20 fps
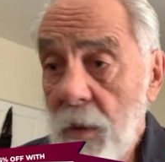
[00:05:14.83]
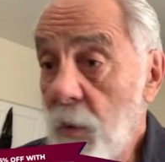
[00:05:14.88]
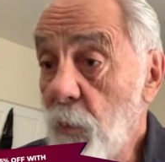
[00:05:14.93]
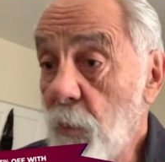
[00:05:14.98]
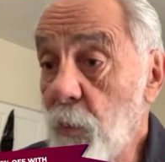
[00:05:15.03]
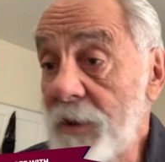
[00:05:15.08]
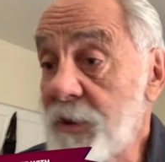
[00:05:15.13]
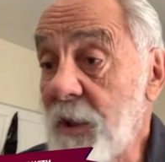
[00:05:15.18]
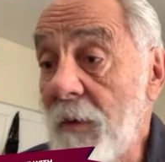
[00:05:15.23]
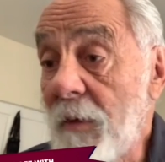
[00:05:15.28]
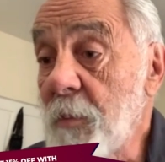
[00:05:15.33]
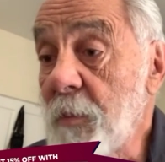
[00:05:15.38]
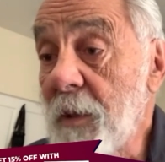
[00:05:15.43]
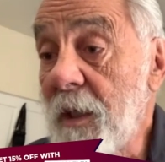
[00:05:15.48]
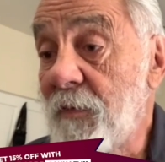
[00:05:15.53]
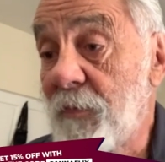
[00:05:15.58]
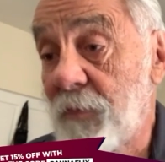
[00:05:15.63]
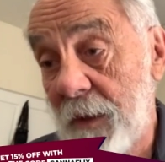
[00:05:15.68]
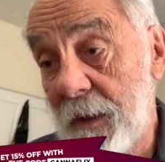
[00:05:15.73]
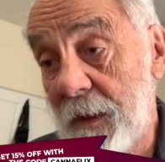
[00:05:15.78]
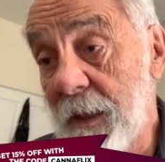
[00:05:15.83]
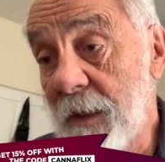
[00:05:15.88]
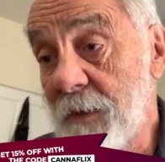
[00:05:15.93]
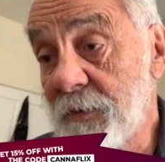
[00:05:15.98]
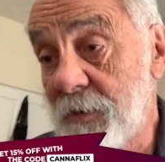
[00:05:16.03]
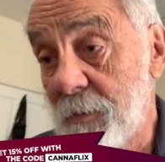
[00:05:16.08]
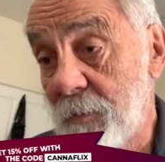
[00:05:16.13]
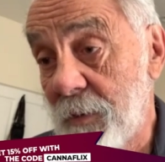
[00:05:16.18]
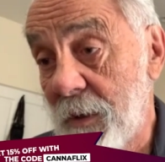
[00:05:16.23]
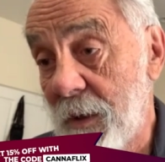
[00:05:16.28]
which everybody
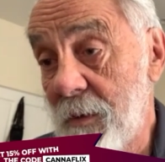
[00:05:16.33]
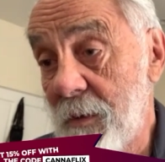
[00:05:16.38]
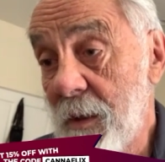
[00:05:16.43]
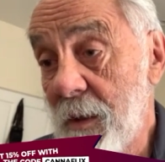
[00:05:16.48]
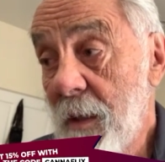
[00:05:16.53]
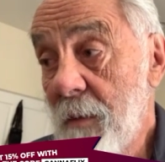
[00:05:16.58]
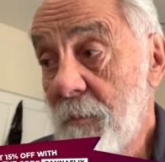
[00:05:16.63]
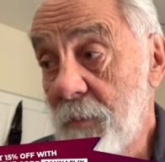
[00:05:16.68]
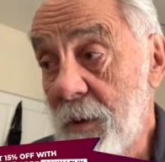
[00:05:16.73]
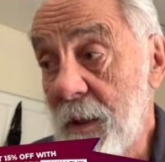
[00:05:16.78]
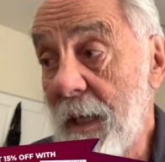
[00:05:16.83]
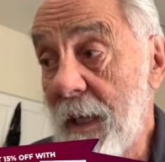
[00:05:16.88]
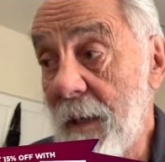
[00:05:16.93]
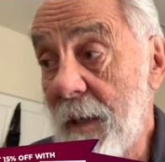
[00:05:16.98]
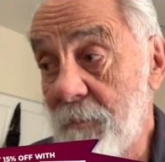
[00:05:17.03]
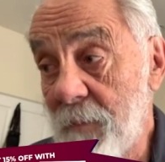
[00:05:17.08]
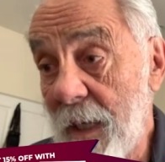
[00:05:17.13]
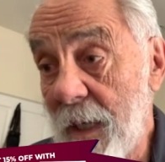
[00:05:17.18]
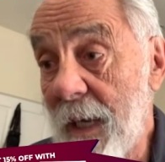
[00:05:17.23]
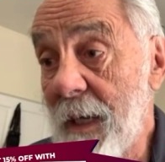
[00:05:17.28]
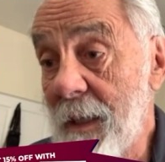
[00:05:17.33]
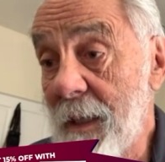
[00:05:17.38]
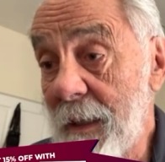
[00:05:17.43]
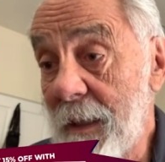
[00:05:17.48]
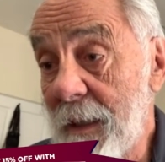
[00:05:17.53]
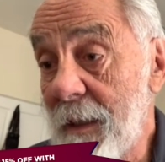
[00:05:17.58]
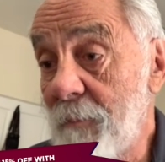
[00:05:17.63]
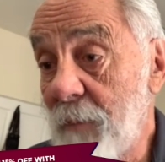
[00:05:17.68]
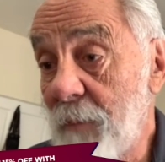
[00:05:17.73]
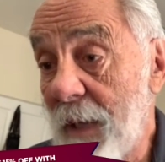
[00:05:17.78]
forgets about. But
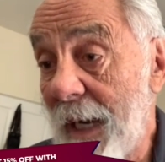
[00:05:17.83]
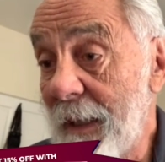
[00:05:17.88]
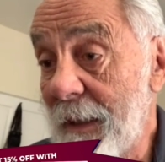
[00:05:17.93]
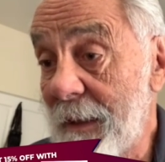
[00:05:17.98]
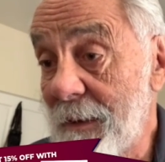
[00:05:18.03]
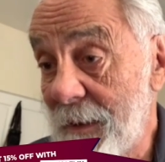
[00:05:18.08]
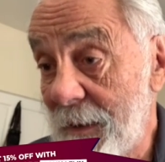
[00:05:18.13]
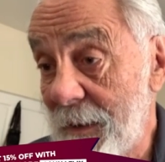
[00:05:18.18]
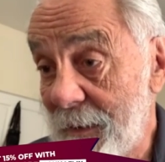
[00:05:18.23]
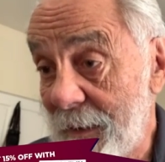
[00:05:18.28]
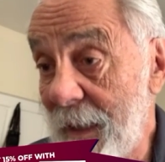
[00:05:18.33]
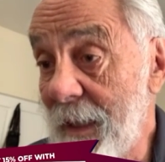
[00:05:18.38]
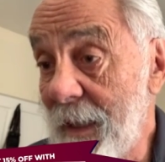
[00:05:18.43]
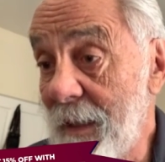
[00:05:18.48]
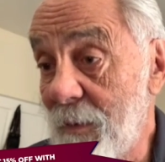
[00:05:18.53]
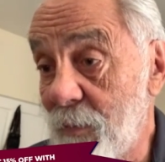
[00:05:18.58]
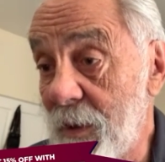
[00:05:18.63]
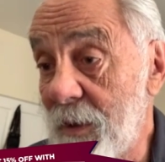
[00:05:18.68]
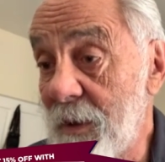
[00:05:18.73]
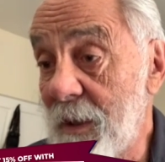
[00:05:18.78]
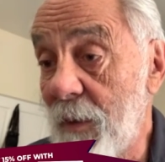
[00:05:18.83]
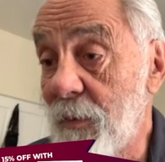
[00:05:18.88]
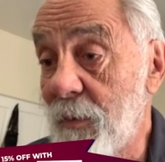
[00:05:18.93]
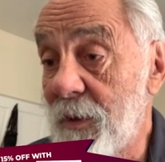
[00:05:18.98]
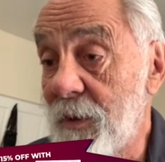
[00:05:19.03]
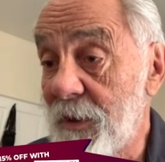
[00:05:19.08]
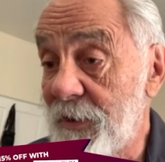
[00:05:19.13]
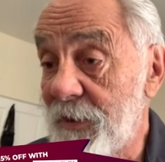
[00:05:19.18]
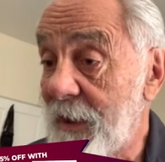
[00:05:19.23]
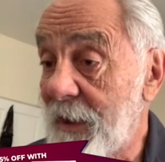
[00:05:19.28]
back in the day when they were
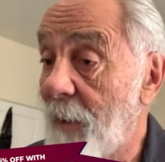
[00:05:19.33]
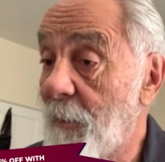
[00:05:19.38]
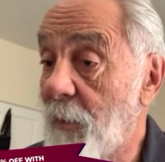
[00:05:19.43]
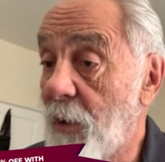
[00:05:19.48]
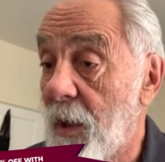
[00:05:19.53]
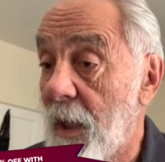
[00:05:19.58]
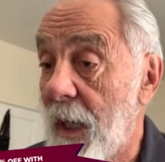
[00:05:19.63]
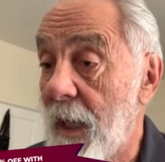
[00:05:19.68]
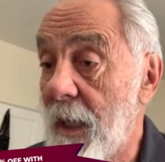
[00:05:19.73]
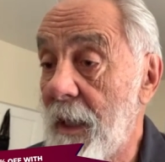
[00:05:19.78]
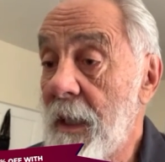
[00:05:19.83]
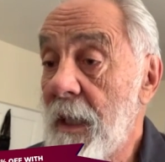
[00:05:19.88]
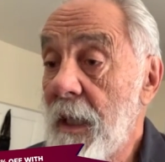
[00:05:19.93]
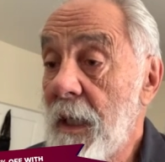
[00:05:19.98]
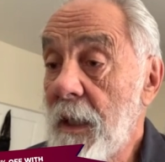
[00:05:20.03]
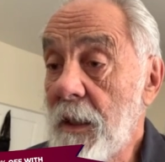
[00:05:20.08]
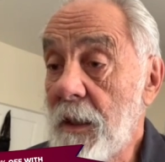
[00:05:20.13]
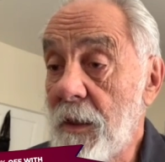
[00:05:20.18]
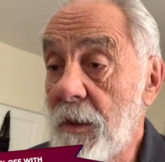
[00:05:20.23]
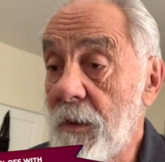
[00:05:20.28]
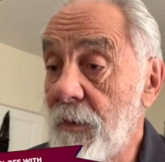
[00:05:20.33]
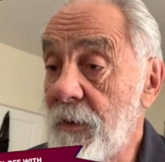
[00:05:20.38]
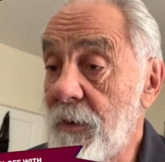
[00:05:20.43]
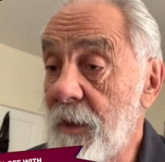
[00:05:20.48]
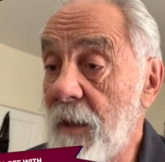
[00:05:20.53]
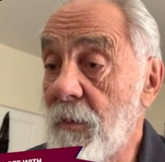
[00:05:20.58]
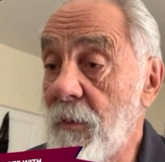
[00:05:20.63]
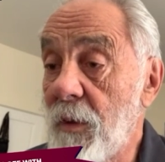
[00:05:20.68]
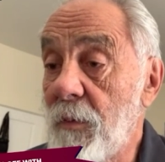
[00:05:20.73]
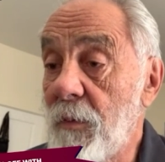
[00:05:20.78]
the samurai, you know,
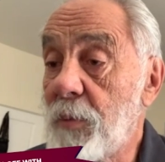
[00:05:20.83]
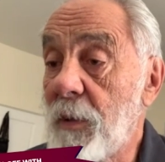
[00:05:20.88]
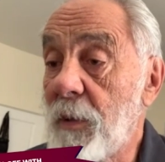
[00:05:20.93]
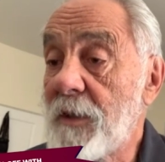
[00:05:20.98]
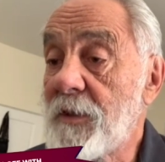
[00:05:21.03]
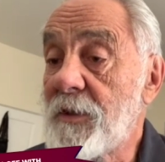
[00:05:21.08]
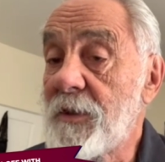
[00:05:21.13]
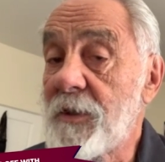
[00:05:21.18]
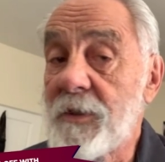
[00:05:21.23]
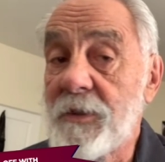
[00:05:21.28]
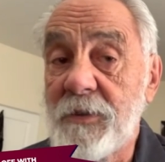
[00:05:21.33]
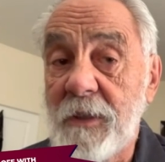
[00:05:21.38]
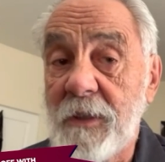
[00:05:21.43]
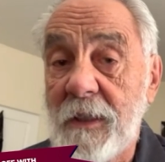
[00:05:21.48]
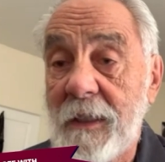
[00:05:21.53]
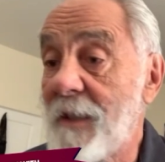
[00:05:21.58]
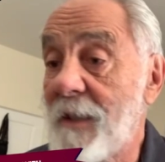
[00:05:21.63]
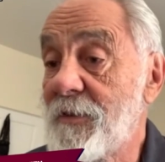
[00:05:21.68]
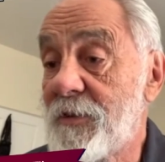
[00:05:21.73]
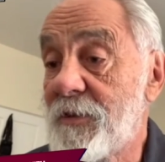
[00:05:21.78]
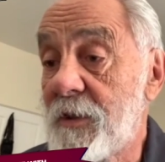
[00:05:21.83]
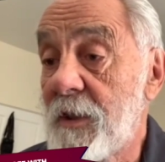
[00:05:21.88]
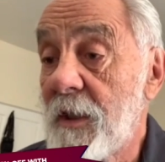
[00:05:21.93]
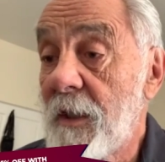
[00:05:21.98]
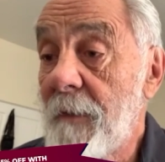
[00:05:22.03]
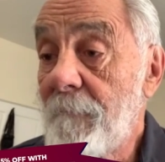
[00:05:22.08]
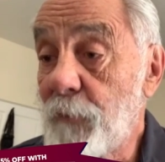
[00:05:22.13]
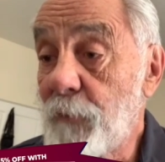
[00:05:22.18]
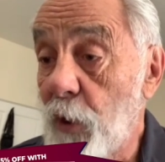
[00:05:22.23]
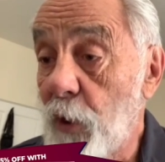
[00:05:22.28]
they were prejudiced against
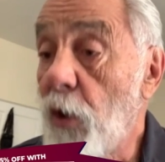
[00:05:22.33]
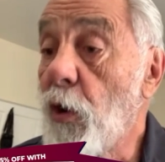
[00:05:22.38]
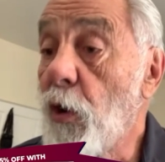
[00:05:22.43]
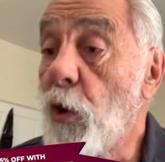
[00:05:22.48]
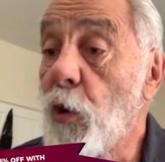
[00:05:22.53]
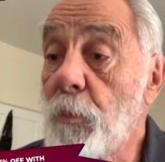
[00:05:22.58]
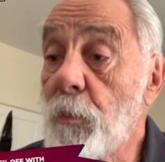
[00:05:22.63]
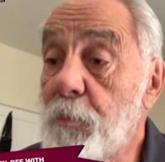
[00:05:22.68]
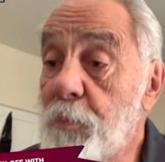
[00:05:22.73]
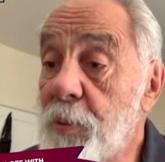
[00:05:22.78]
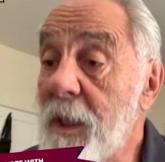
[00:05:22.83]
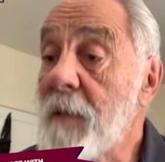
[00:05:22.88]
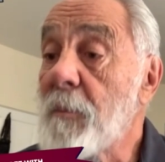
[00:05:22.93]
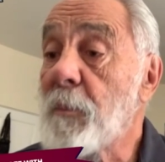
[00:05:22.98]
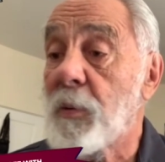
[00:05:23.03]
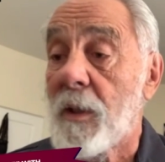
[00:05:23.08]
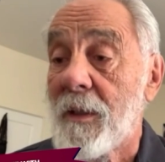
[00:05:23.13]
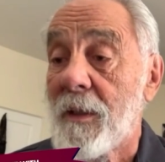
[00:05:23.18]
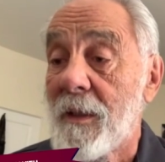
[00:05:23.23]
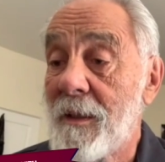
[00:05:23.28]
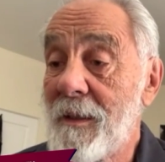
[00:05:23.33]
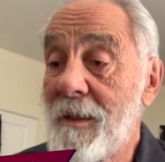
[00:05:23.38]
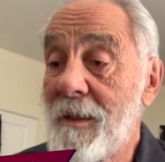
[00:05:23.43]
their own people.